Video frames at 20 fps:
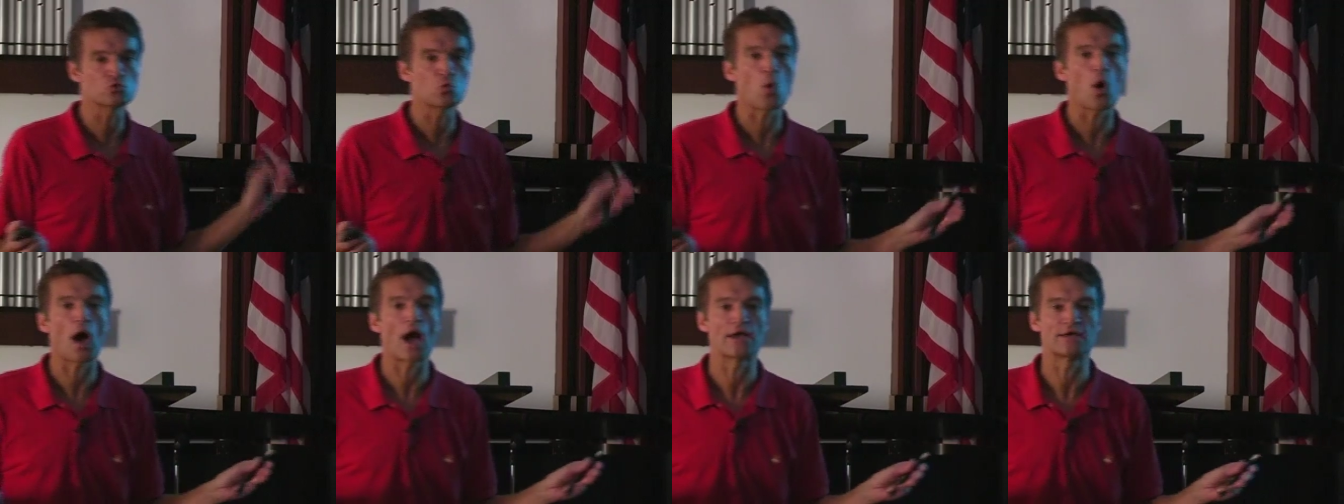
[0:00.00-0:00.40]

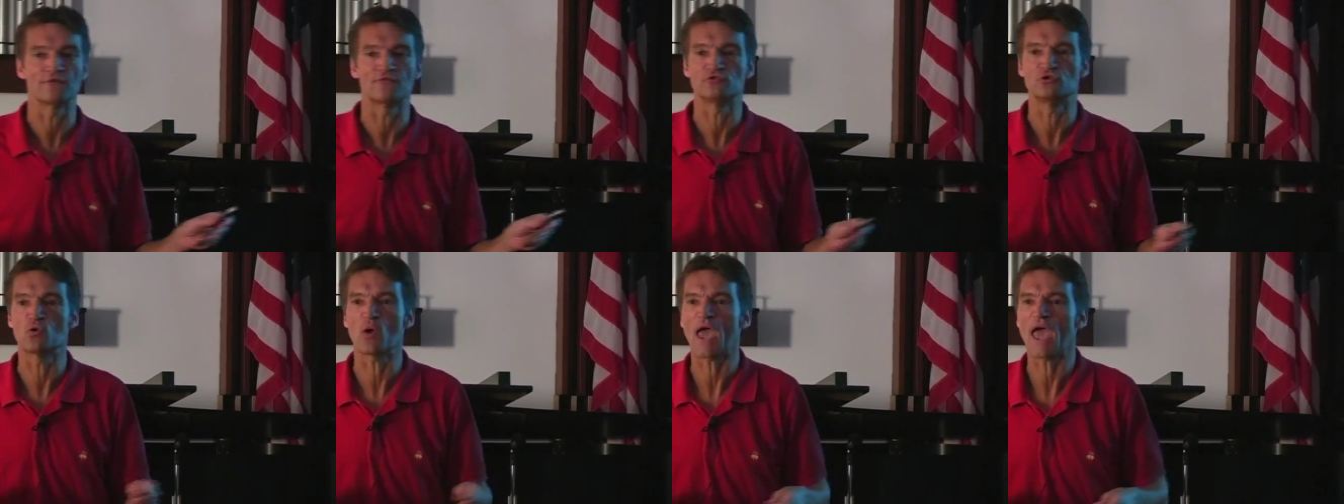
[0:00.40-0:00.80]
why
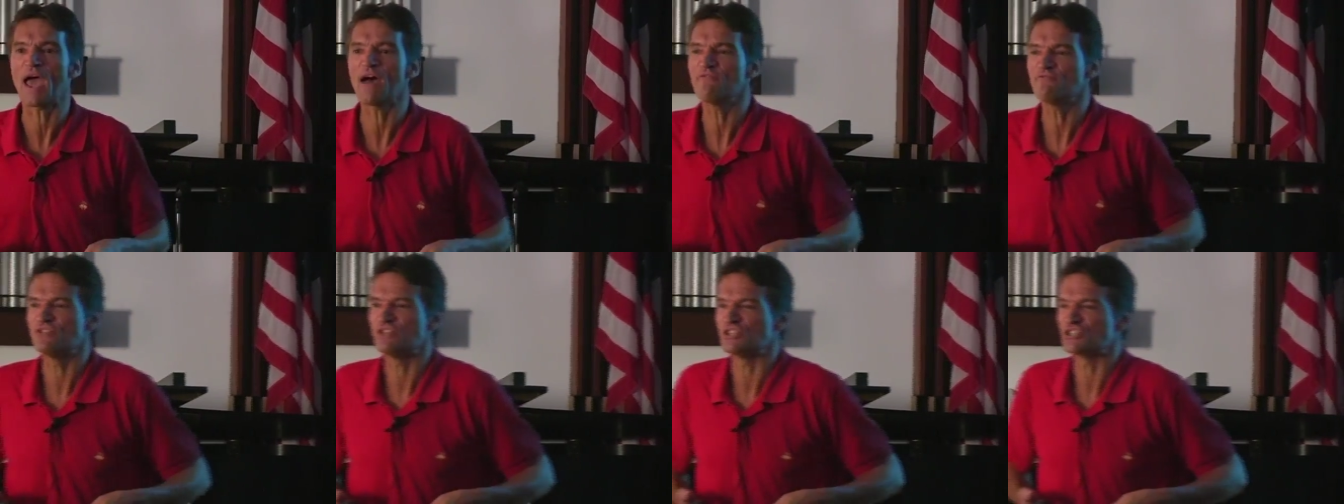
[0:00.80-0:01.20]
if you
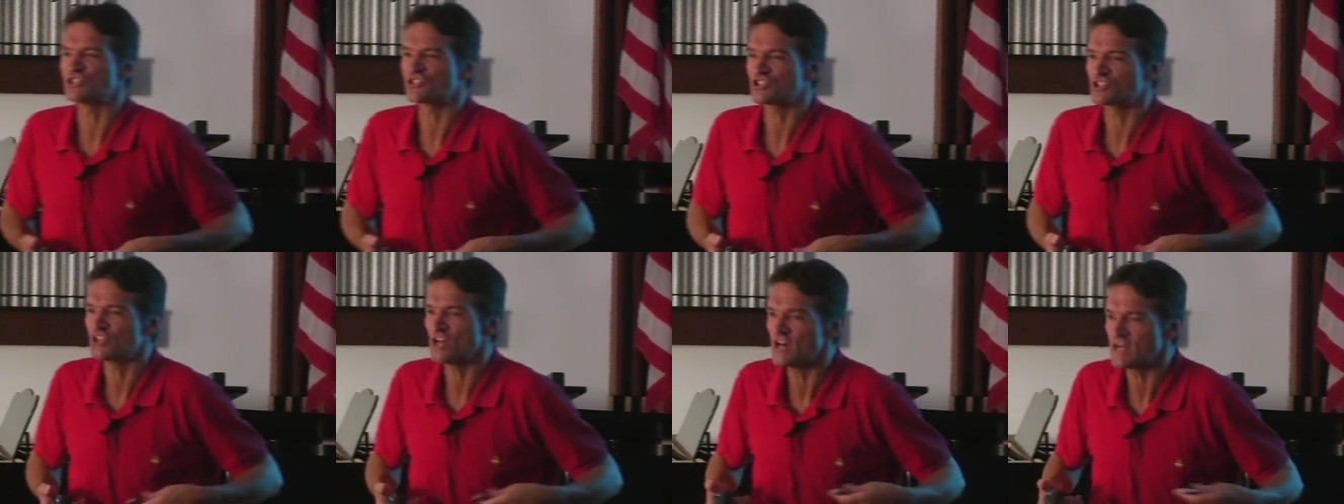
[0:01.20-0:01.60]
have this
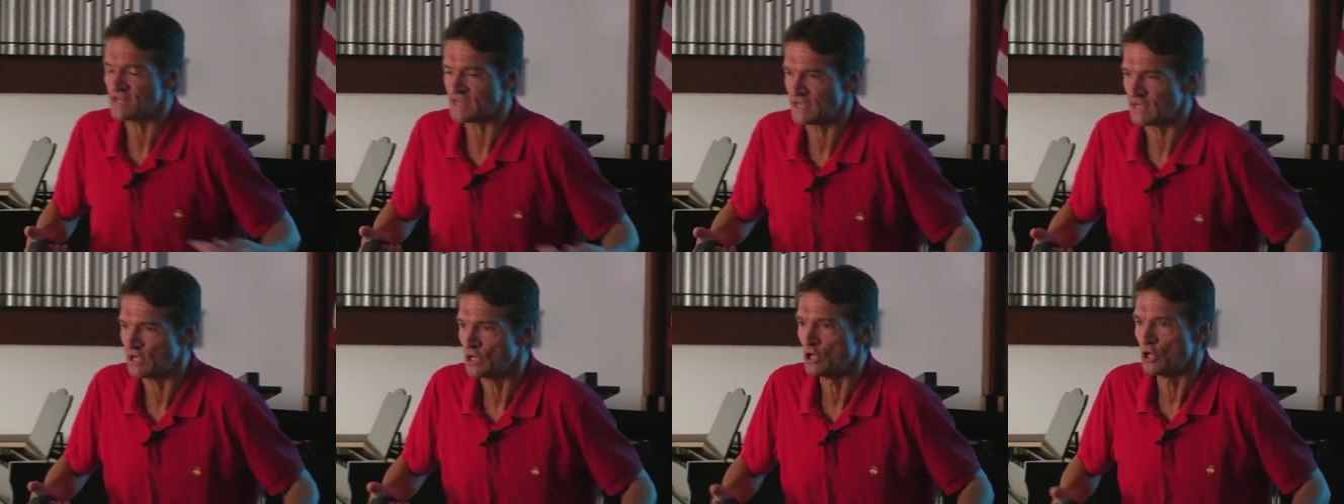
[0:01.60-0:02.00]

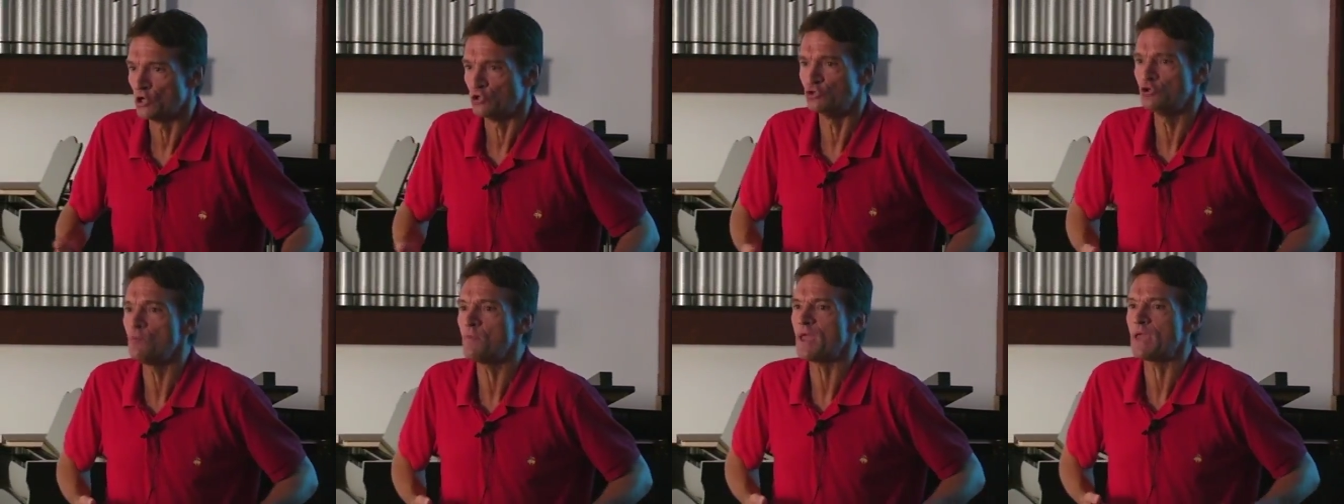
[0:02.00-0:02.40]
stunning,
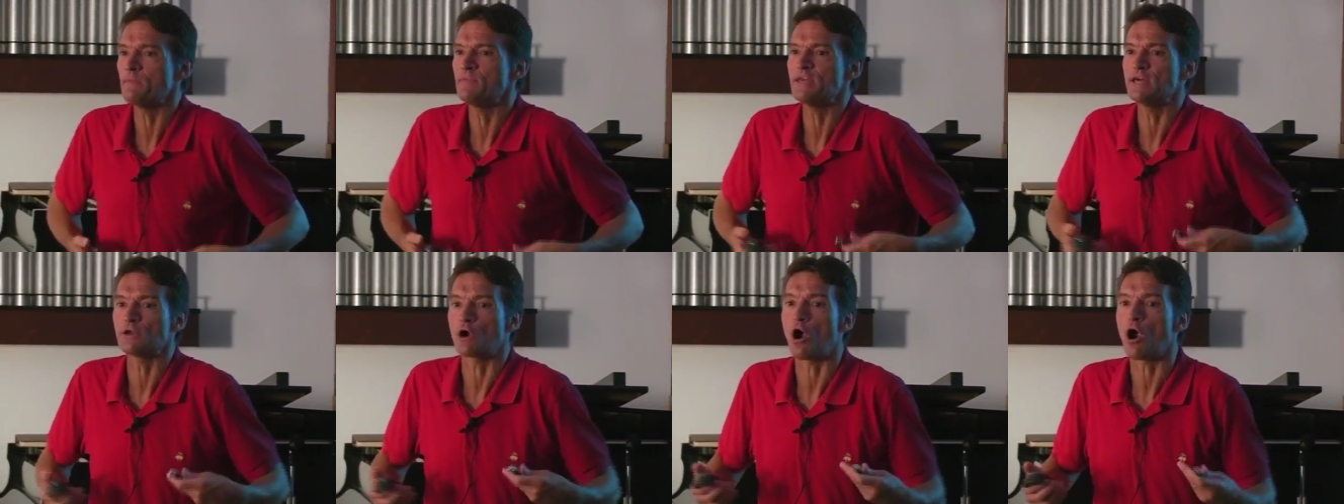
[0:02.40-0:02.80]
you may
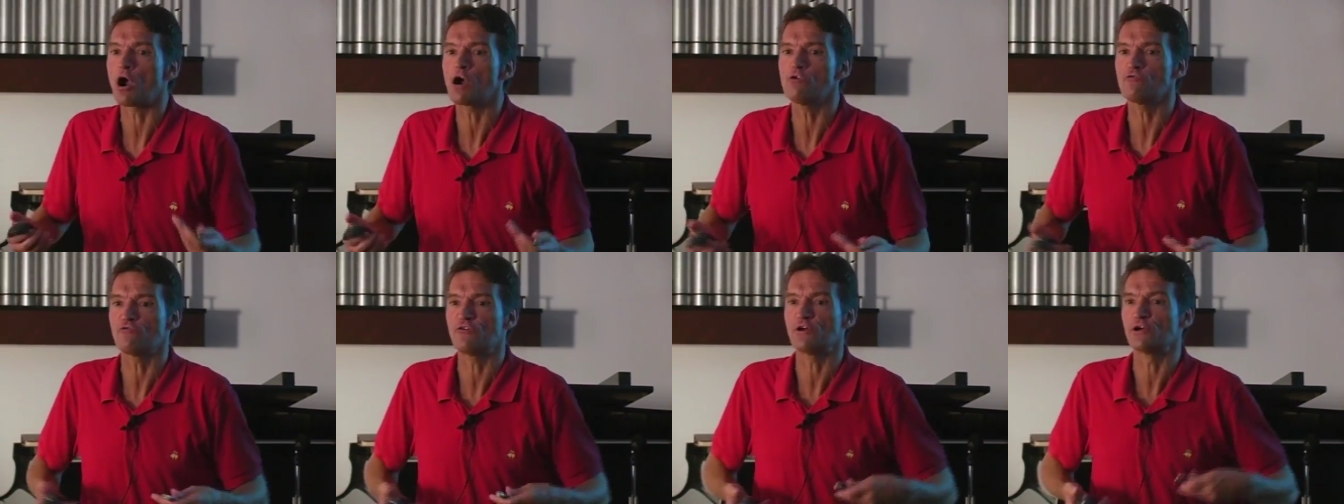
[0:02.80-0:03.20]
be in
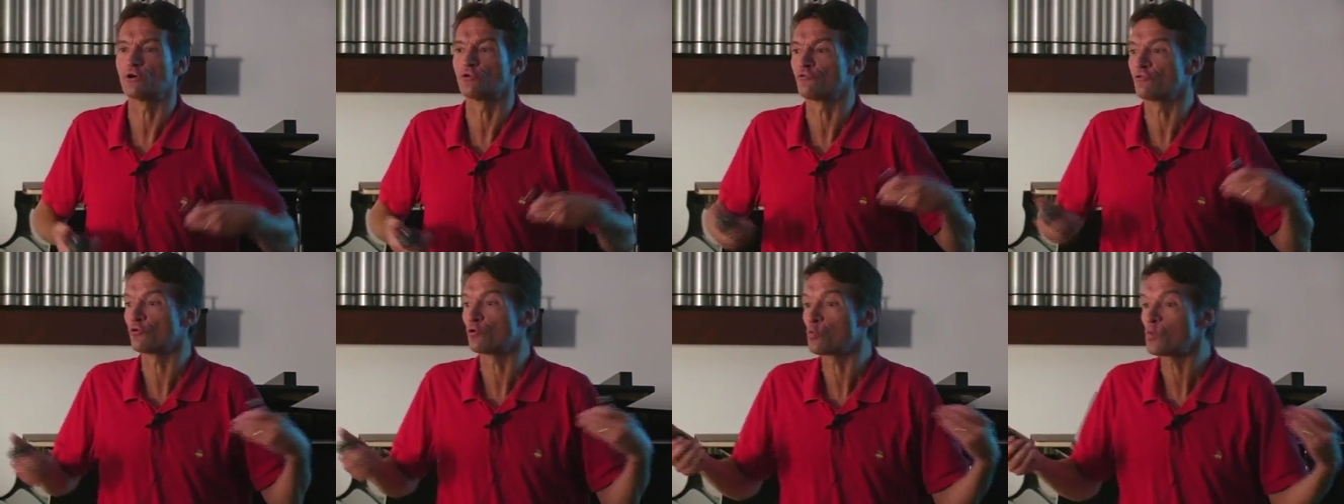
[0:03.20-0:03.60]
heart failure
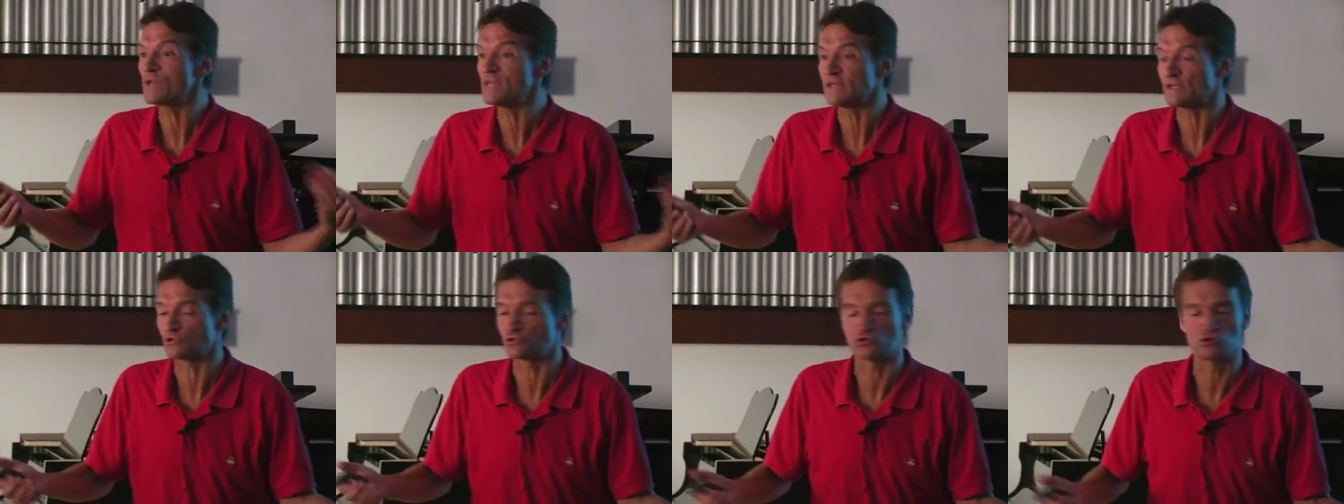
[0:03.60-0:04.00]
for
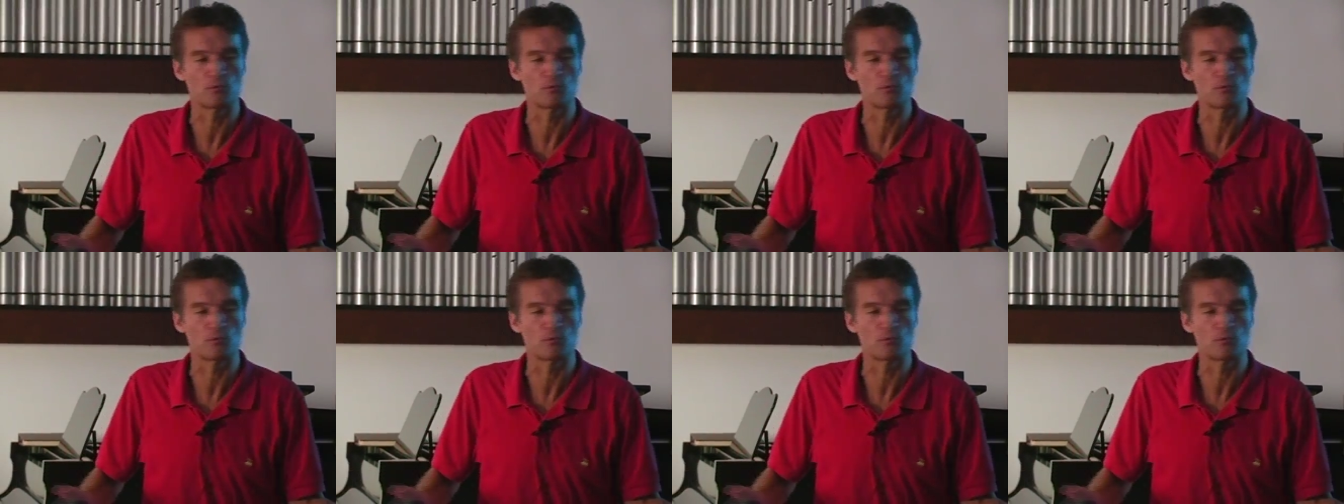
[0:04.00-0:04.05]
weeks.